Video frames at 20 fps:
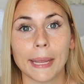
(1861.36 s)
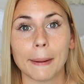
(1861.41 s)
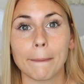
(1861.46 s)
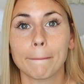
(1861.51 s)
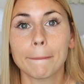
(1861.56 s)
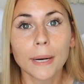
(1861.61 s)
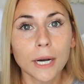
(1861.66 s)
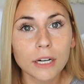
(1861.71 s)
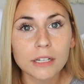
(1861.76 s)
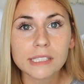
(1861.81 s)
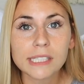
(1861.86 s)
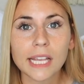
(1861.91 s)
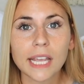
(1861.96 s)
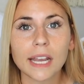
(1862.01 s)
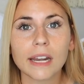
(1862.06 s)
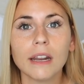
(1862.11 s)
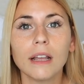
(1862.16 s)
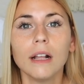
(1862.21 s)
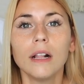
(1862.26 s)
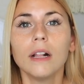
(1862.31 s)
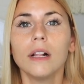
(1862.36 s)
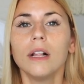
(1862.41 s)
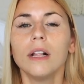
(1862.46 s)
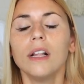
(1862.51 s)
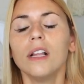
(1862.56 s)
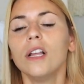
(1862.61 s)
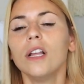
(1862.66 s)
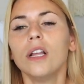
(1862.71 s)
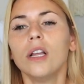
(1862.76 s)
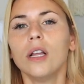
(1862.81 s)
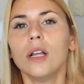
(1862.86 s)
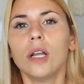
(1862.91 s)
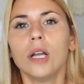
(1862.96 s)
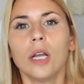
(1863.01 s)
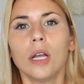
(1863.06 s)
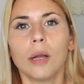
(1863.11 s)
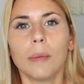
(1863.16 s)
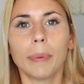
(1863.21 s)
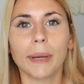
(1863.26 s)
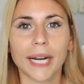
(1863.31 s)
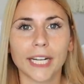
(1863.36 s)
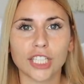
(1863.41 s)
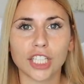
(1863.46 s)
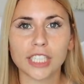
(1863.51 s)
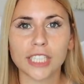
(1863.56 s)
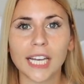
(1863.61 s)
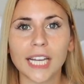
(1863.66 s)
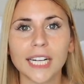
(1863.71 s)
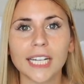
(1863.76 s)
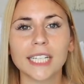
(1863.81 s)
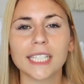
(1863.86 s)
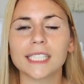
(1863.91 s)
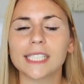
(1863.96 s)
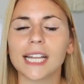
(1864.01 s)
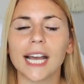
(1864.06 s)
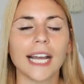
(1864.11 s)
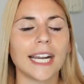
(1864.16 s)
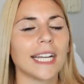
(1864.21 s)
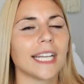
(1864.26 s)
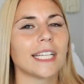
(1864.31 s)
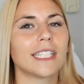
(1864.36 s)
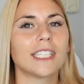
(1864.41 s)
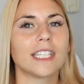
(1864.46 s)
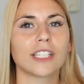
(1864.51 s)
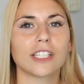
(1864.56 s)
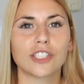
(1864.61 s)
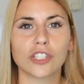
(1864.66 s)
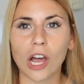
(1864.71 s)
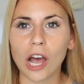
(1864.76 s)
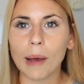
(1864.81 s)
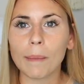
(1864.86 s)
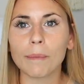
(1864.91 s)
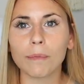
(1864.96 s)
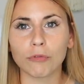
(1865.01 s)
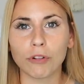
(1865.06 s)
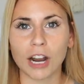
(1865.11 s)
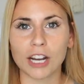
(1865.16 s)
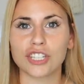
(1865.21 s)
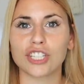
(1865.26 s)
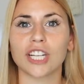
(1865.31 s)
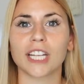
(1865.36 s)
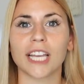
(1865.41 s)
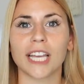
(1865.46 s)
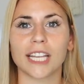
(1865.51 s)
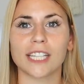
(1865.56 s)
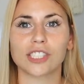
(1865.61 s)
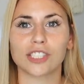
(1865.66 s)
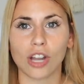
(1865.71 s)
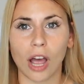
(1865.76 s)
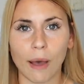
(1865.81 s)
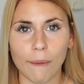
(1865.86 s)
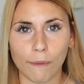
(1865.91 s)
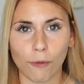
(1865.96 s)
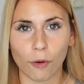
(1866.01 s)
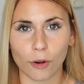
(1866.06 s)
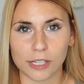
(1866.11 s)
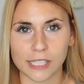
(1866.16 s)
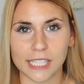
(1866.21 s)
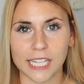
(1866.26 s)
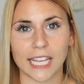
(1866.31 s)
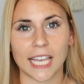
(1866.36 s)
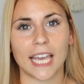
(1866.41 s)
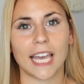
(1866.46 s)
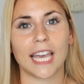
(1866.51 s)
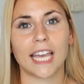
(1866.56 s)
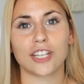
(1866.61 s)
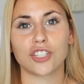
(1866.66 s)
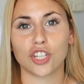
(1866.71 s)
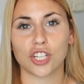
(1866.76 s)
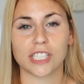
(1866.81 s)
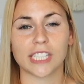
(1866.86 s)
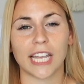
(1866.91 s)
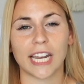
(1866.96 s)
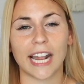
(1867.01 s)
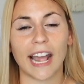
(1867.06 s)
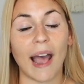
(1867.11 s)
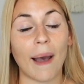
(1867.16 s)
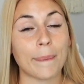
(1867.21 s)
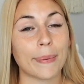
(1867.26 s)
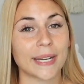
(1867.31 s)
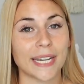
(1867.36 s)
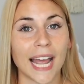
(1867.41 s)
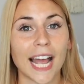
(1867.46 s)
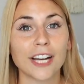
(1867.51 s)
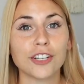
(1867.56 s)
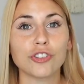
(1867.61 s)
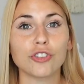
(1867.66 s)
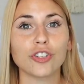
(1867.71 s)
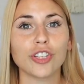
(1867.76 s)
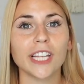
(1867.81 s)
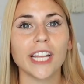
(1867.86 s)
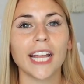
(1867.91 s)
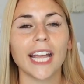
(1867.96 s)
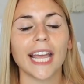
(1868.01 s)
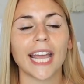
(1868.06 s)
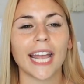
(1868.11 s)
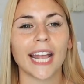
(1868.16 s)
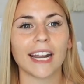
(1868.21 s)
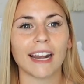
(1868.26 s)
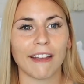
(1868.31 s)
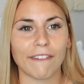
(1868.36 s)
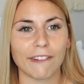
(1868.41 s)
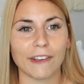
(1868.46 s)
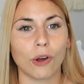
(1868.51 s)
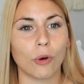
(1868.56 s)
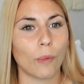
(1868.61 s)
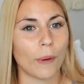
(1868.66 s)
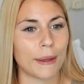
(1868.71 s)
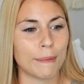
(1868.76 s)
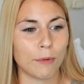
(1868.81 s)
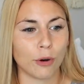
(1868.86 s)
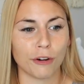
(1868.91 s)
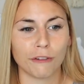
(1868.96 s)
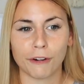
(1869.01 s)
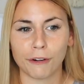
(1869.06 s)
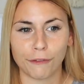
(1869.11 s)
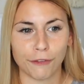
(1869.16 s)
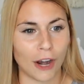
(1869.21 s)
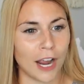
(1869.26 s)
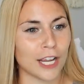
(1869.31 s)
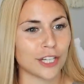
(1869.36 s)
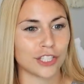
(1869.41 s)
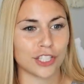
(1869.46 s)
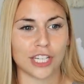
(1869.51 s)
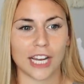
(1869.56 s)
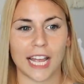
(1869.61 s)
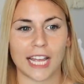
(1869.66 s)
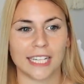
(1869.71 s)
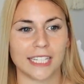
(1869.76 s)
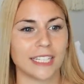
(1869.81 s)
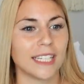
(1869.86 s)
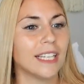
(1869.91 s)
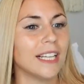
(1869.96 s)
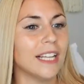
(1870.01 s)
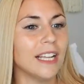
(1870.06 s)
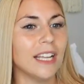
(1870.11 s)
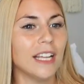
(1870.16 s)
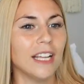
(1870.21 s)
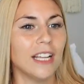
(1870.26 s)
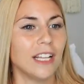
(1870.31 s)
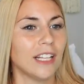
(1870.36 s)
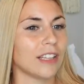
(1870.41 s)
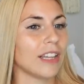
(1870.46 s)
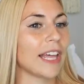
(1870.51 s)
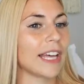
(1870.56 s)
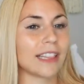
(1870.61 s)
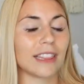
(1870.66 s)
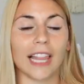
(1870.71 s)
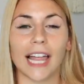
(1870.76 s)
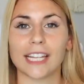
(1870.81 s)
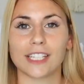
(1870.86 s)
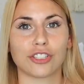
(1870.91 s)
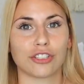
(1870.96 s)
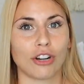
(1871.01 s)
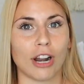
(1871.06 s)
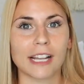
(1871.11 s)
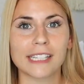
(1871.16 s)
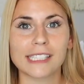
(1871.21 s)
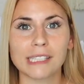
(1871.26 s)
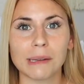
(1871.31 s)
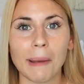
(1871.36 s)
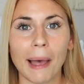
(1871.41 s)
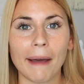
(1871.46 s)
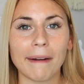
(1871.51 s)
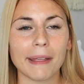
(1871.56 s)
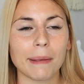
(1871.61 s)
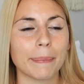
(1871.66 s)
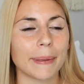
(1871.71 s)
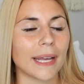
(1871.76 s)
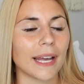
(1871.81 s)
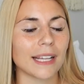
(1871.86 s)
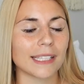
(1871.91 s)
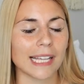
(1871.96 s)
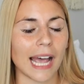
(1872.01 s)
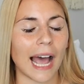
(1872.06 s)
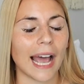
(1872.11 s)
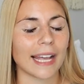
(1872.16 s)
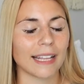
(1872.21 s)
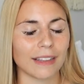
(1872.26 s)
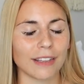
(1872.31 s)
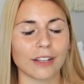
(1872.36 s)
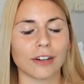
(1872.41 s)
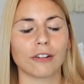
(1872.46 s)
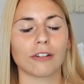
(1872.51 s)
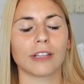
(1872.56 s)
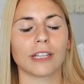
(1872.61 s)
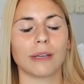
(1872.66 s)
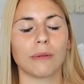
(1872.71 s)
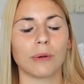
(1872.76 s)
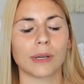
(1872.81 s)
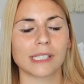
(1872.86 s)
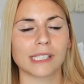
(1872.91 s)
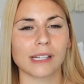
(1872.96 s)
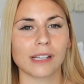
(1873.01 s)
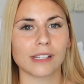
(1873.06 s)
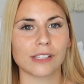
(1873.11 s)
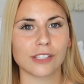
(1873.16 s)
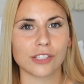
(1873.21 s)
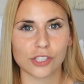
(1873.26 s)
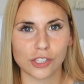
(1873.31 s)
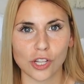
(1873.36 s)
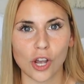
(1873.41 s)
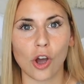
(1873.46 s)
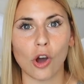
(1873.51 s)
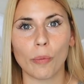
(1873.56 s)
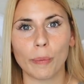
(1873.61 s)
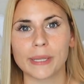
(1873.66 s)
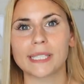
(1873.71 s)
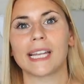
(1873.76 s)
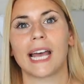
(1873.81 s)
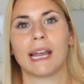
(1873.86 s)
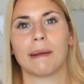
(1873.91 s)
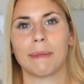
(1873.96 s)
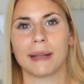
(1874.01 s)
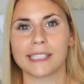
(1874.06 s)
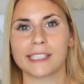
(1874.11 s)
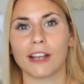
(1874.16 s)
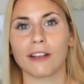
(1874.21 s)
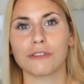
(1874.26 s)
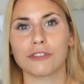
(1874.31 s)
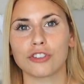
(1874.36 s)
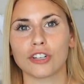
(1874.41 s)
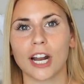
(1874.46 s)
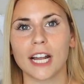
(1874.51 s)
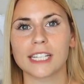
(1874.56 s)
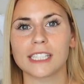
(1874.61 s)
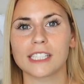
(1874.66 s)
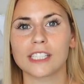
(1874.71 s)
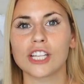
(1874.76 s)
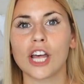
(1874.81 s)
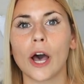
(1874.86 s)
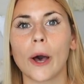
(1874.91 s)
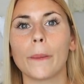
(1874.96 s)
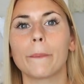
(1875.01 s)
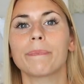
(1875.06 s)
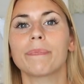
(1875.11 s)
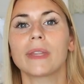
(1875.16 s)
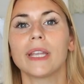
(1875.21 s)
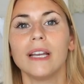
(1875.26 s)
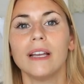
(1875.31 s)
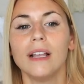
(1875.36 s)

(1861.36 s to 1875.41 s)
in person. But I just kind of decided to stop rushing it, stop forcing it, and just let it happen naturally. And I feel way more refreshed and like less stressed about it, because I literally was so beside myself stressed. So